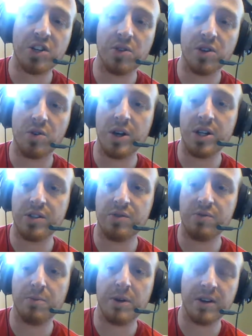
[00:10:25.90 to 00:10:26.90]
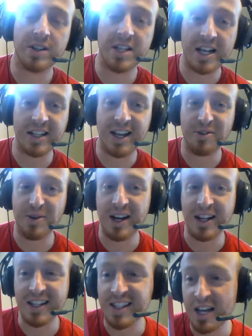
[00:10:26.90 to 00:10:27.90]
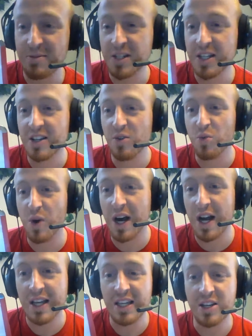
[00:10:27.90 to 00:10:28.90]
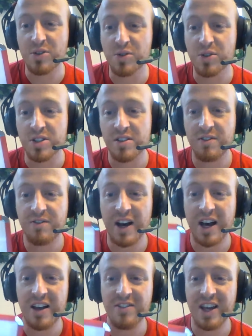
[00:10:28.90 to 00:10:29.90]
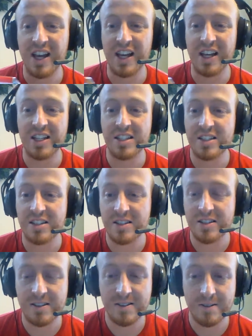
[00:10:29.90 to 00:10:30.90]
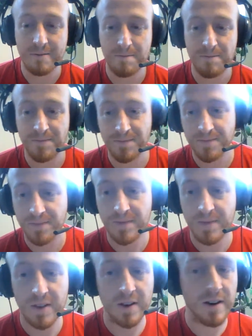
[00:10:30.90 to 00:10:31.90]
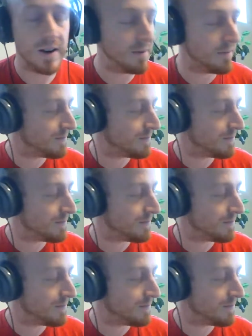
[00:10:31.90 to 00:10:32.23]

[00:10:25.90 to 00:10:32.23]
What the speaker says: equation would be exactly how Riley typed it, y equals 5x. All right?